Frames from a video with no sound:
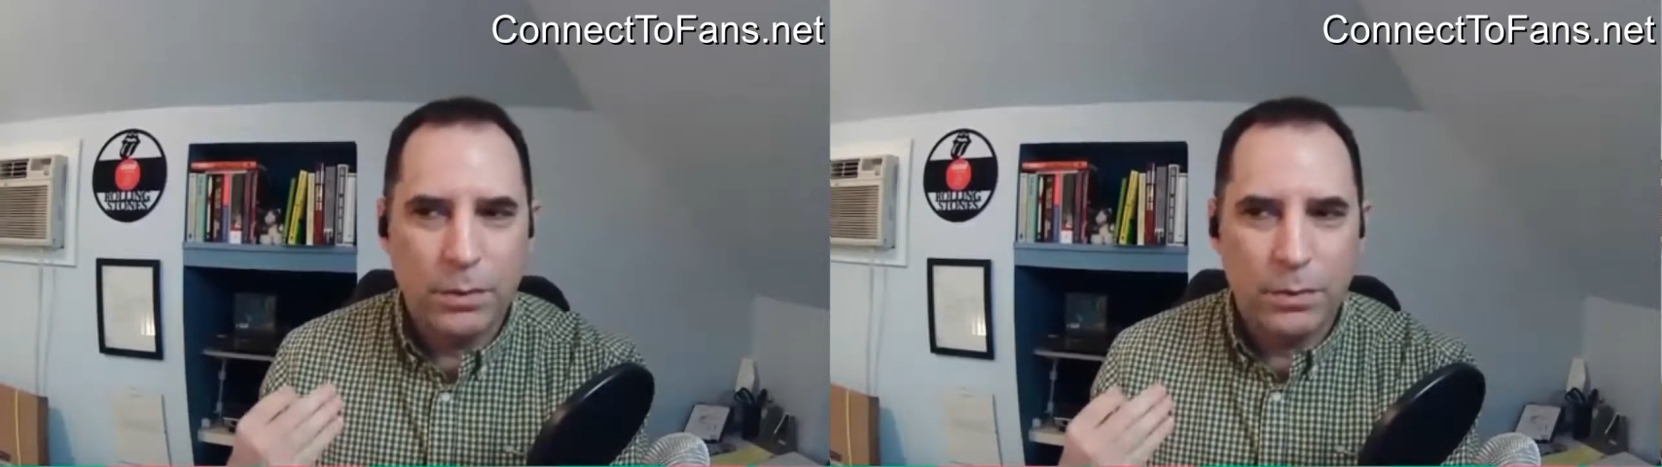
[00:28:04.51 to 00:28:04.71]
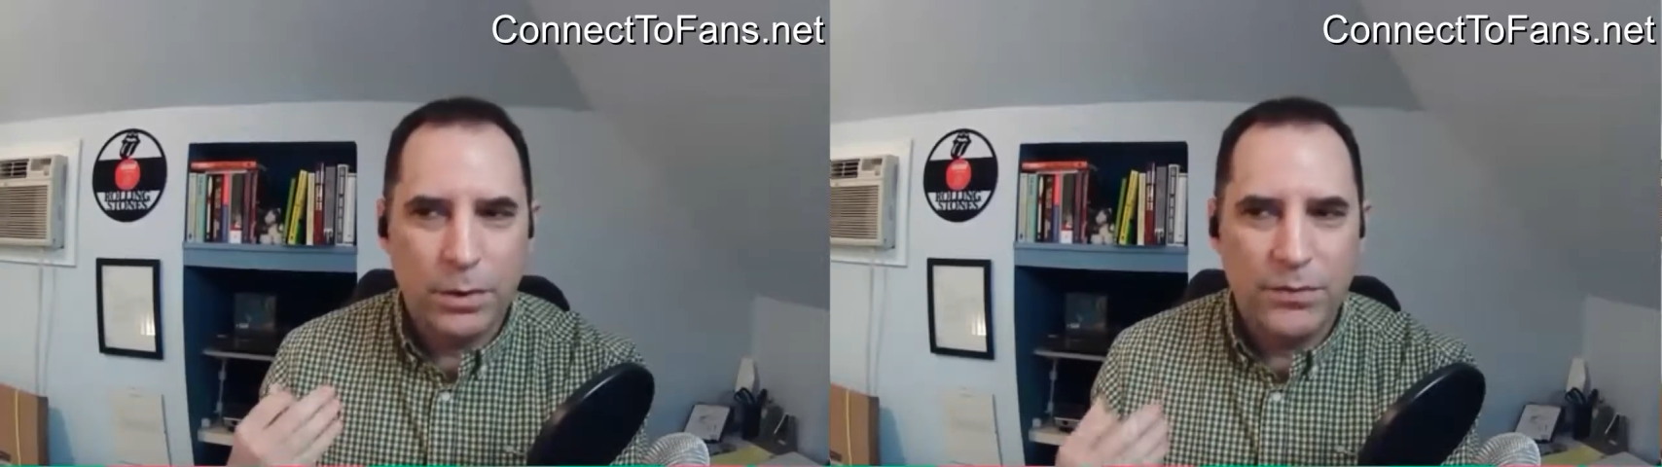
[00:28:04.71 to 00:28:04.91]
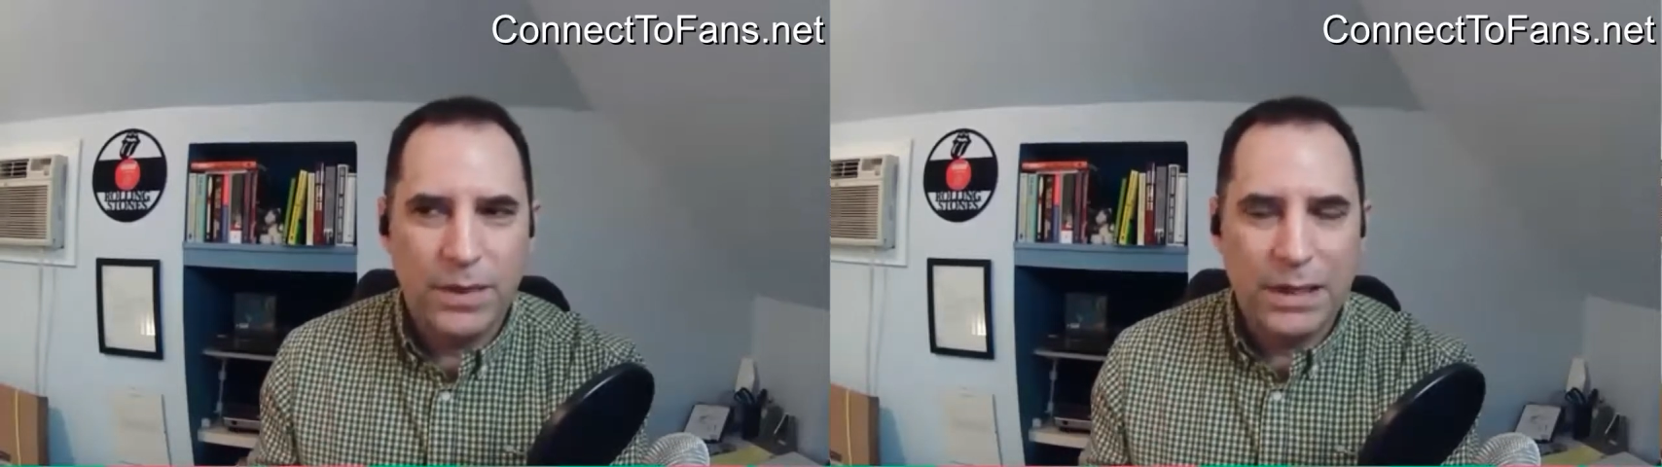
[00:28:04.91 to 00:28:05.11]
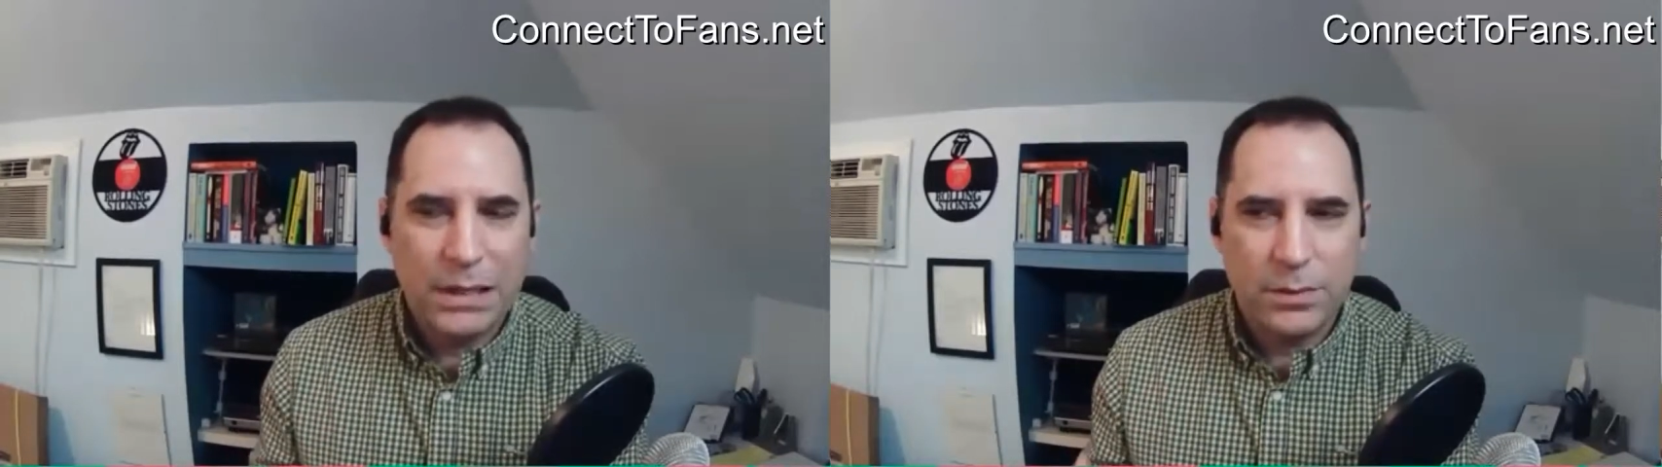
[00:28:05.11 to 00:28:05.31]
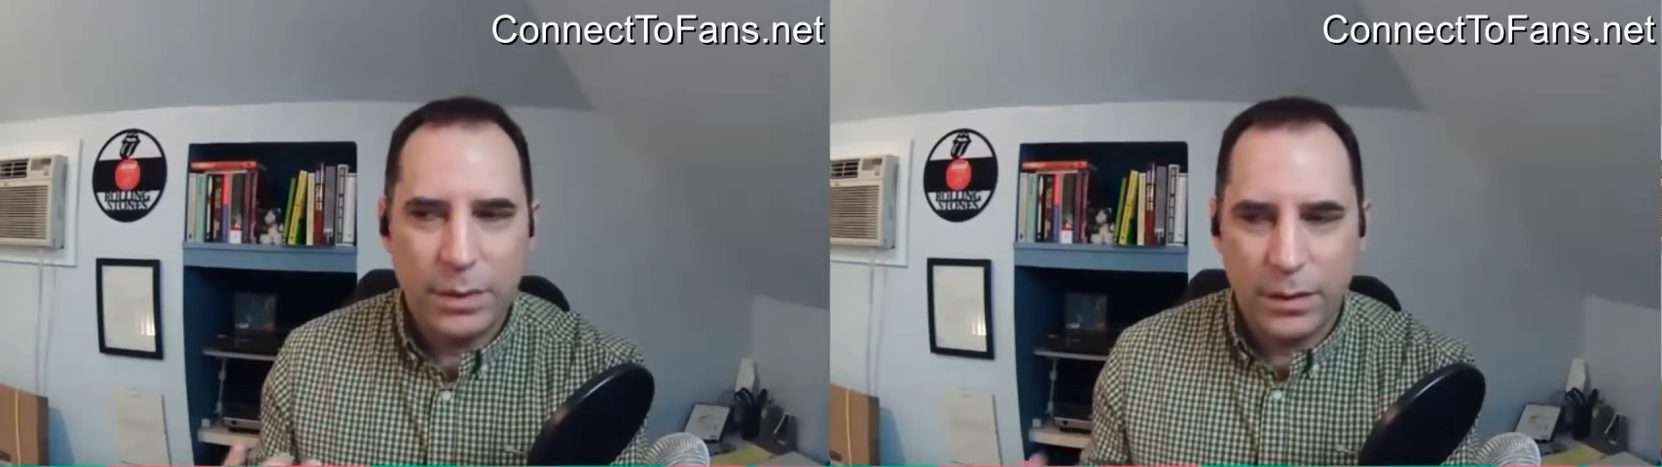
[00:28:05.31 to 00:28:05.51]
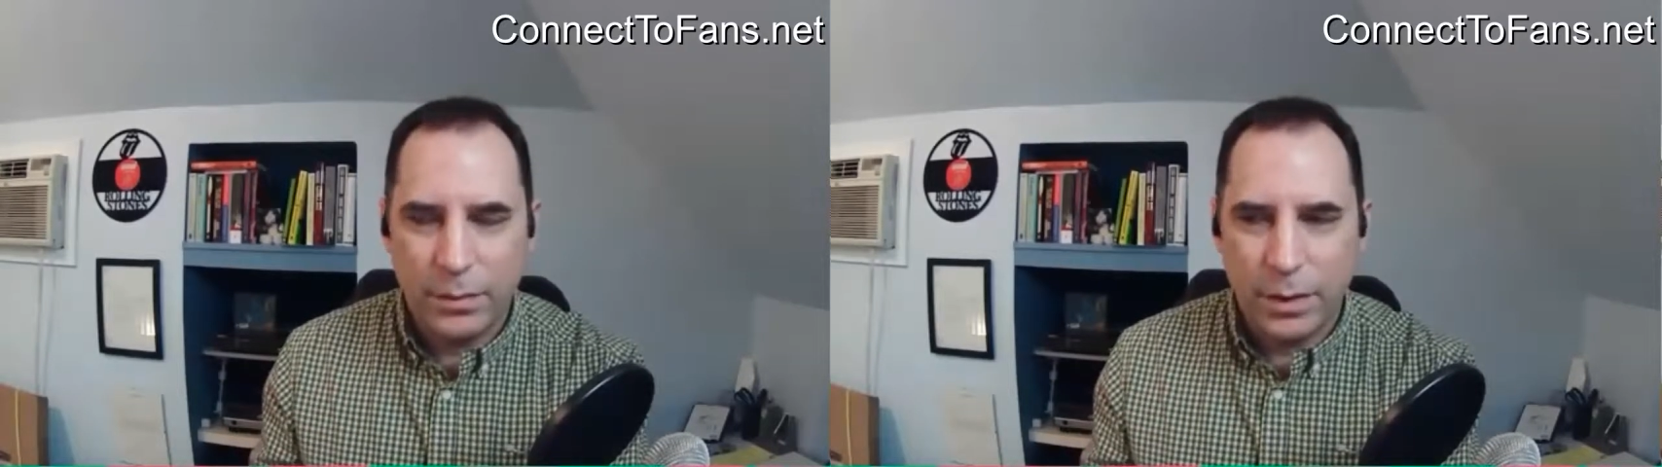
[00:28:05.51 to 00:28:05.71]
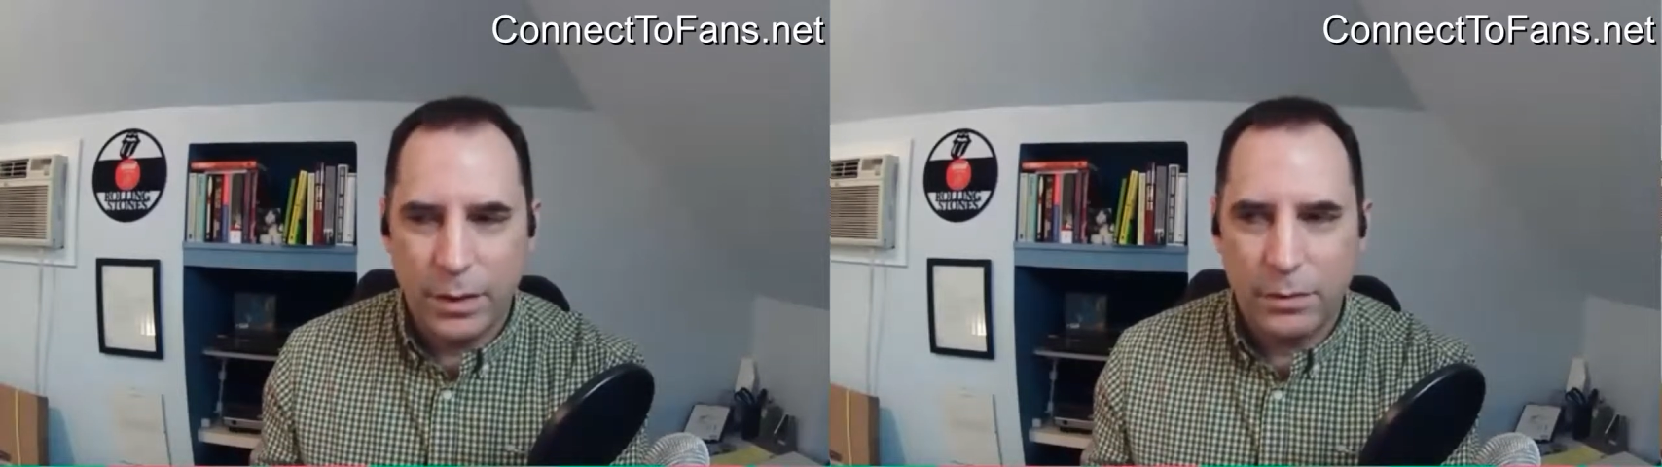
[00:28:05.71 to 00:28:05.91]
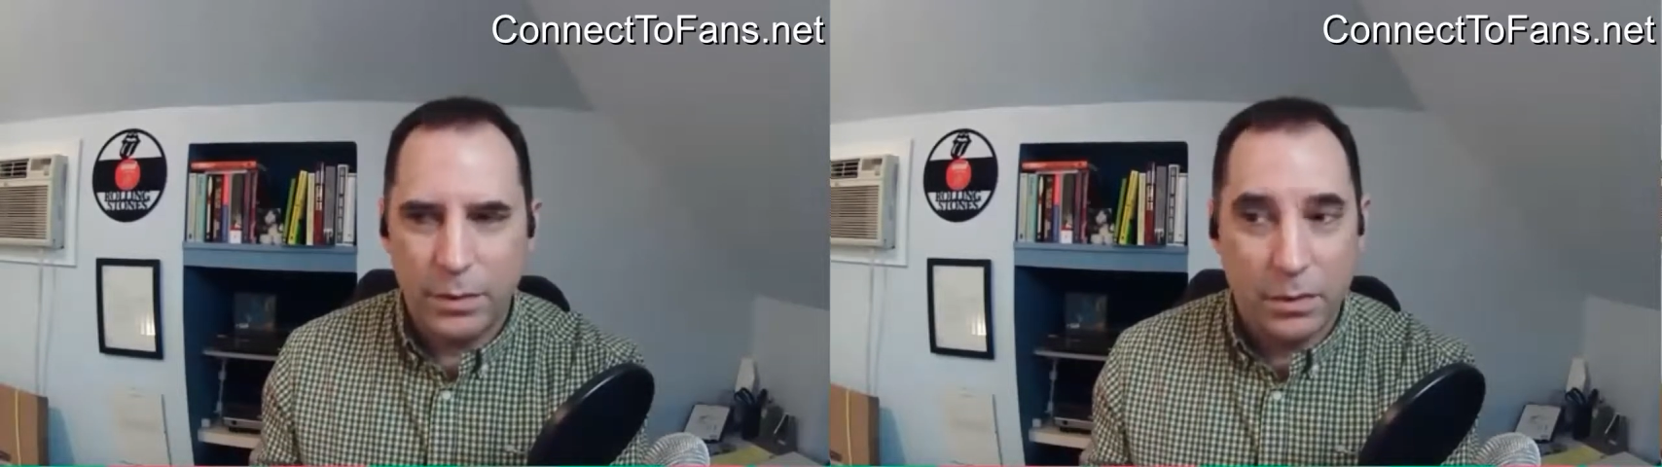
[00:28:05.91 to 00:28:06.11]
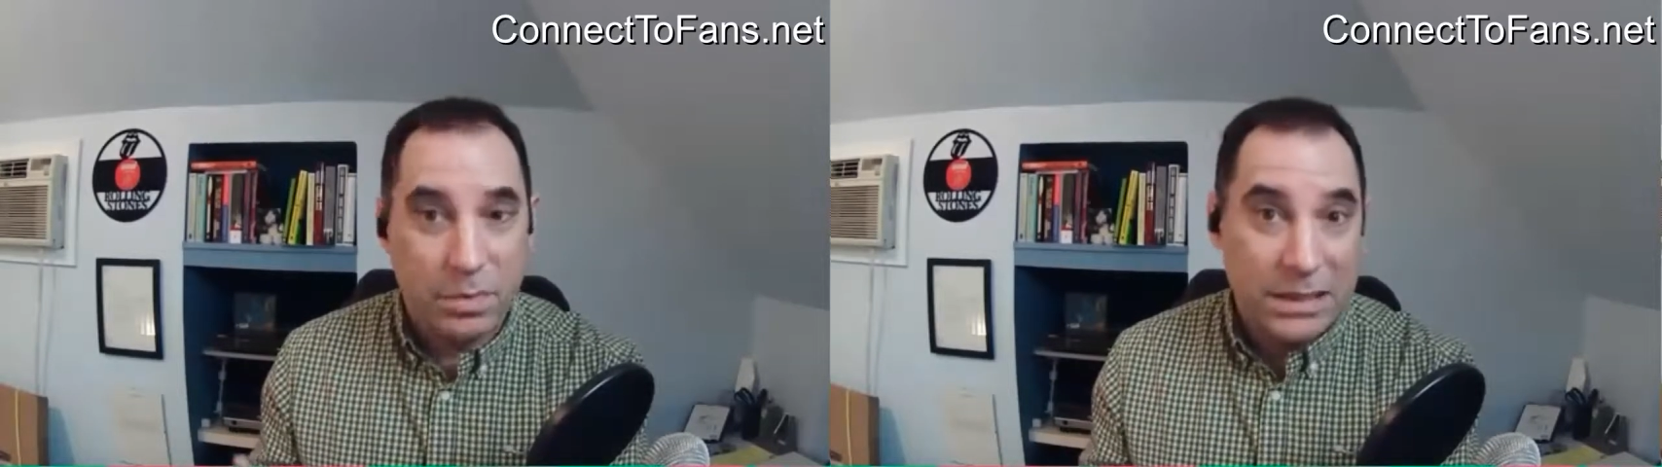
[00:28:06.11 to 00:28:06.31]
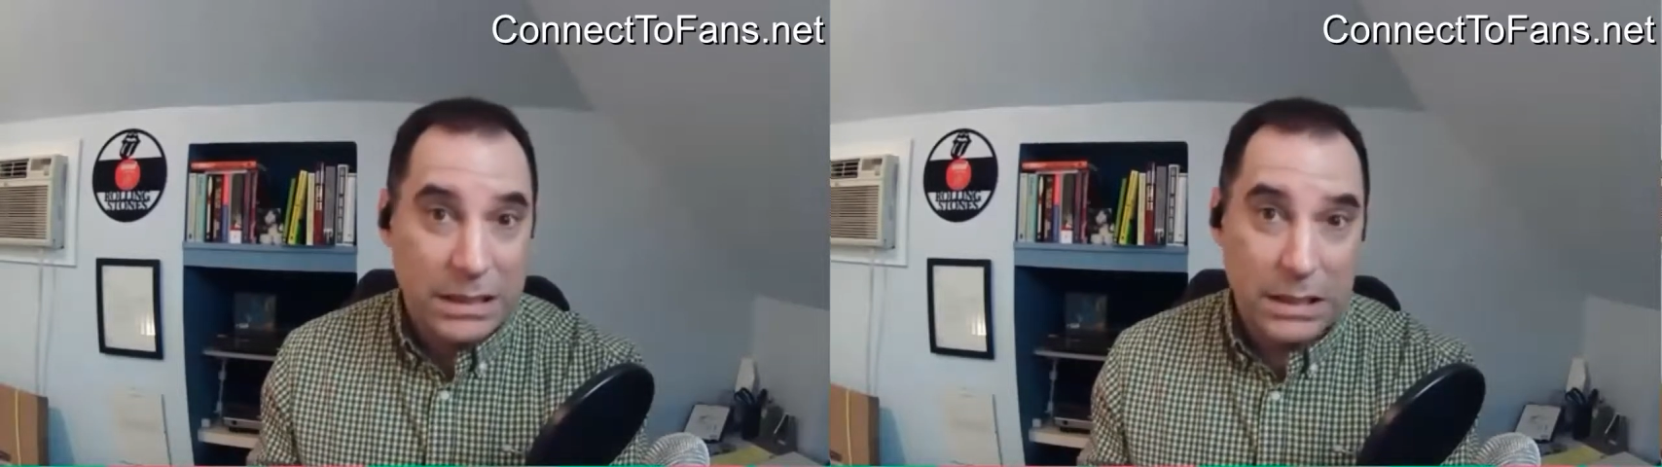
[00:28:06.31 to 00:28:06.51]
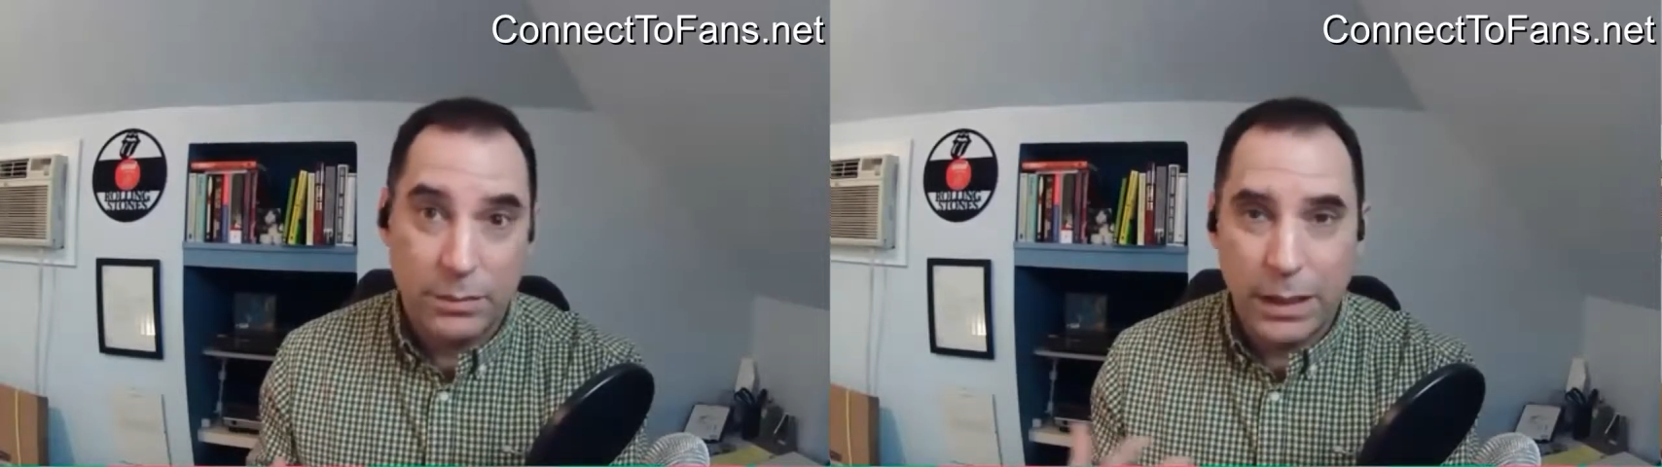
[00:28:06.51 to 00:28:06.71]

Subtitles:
fitness, with business,